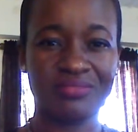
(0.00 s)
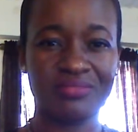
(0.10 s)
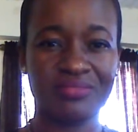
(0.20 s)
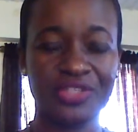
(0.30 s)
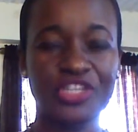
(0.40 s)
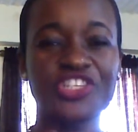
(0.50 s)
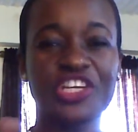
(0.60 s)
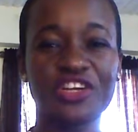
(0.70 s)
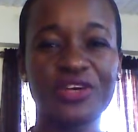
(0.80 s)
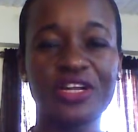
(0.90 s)
your
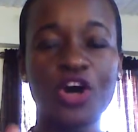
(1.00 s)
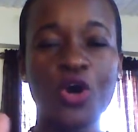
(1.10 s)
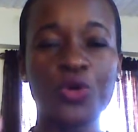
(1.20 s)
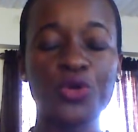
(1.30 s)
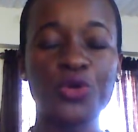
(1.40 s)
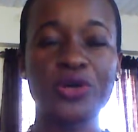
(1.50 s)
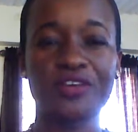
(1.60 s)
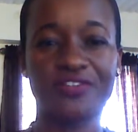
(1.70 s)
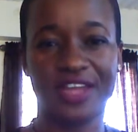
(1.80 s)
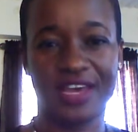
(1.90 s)
general outlook
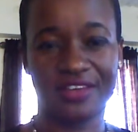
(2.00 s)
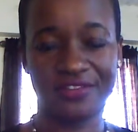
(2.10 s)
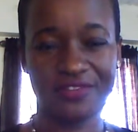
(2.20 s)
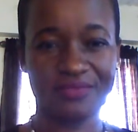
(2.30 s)
of life.